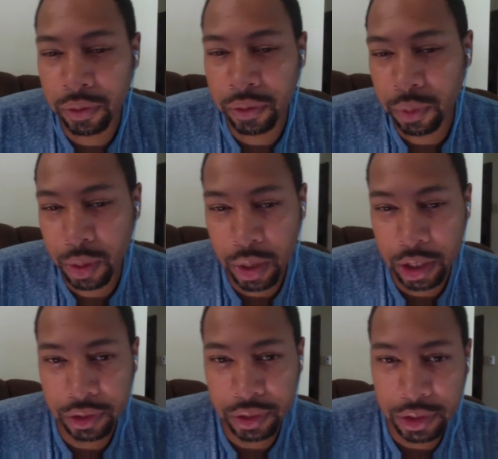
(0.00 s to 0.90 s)
four
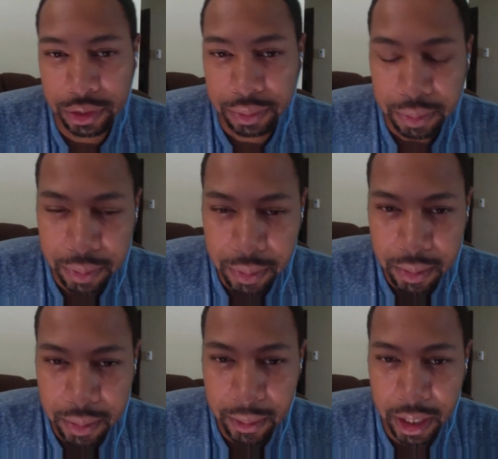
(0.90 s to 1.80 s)
quadrants.
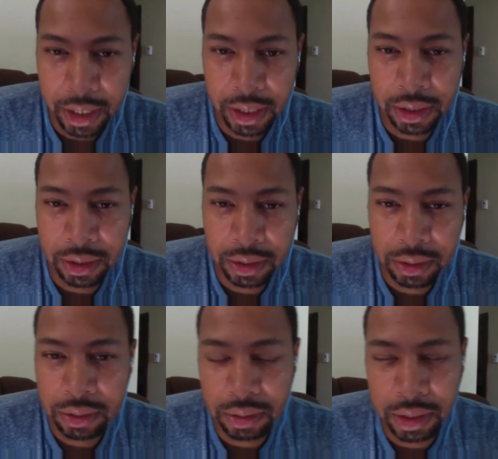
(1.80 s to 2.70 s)
Okay. Uh,
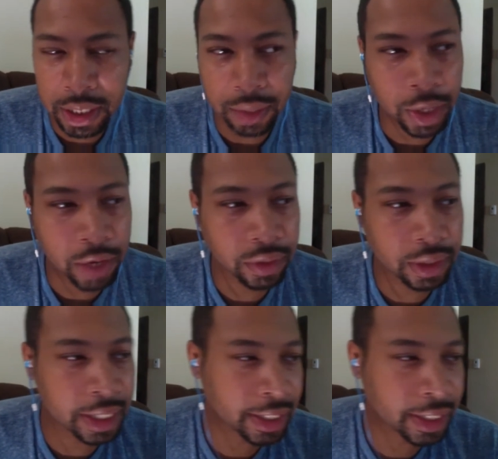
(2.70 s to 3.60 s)
yeah, whatever.
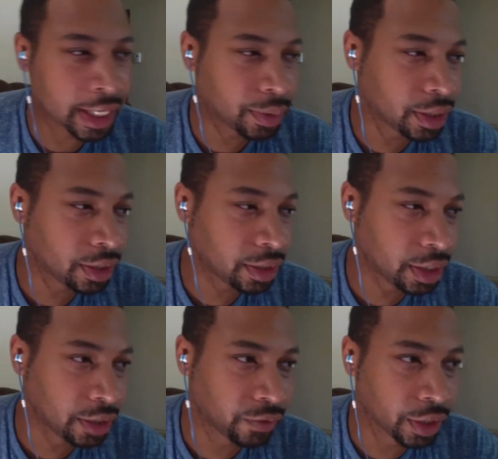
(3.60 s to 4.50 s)
I think that was his
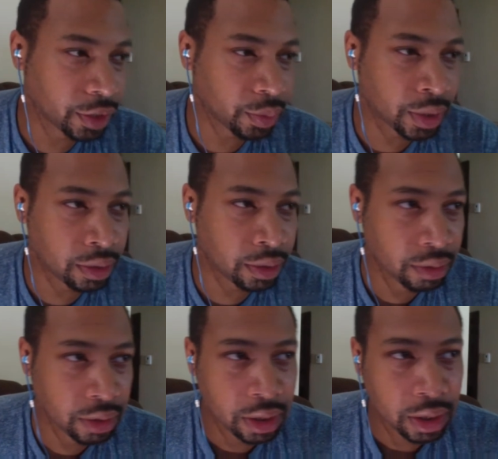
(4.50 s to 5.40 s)
his first one.
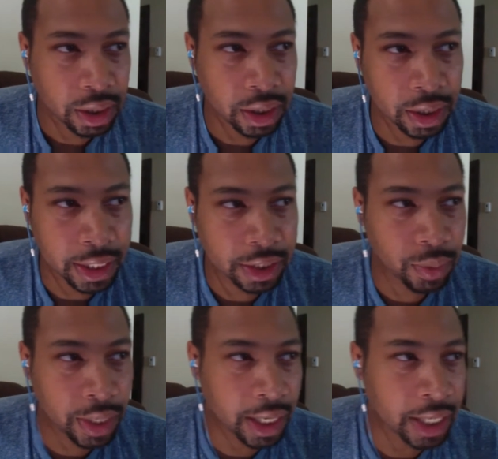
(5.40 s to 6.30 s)
Uh, that's the
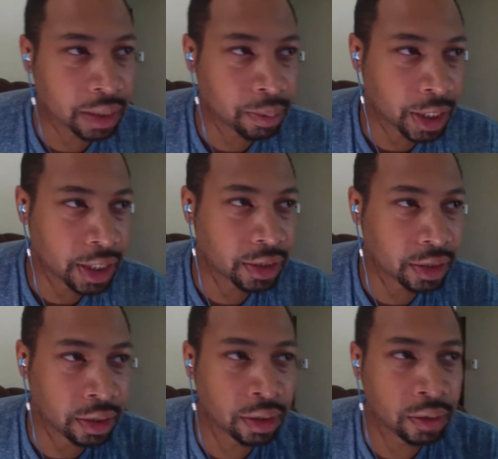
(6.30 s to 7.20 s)
one I liked the best.
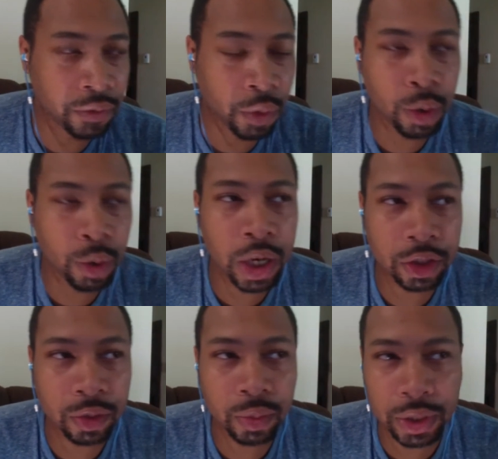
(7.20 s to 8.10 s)
The four
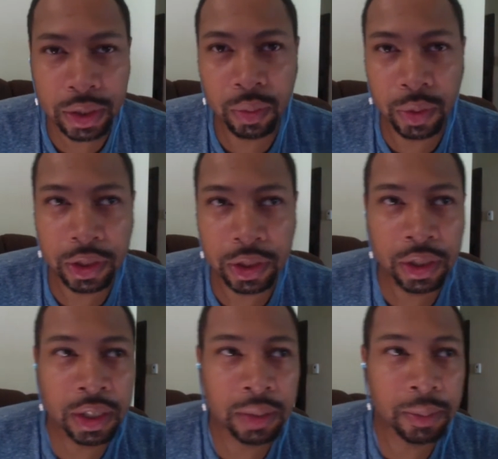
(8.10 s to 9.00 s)
quadrants was was
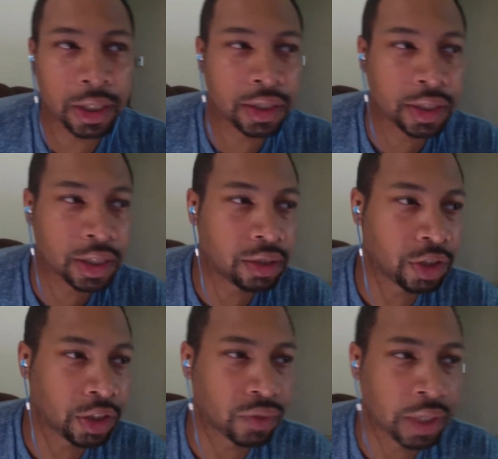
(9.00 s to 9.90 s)
good because it
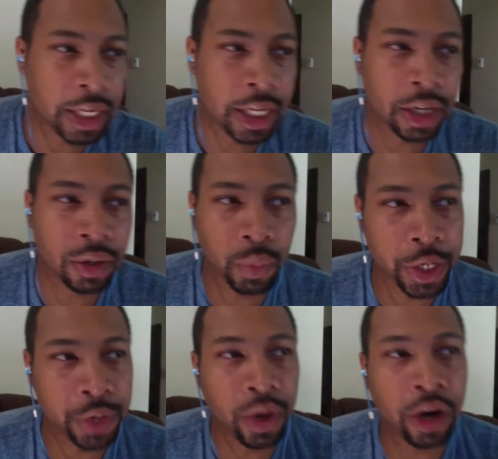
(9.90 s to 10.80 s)
just relayed on where
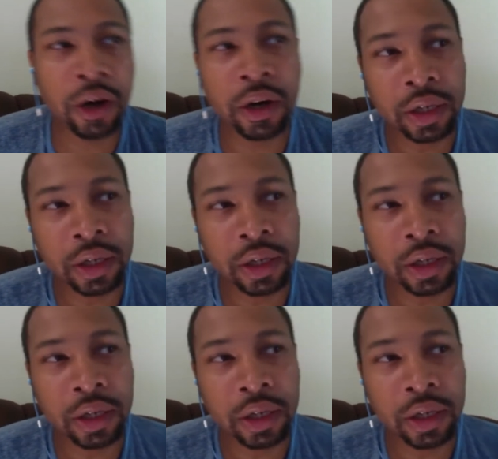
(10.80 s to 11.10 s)
you are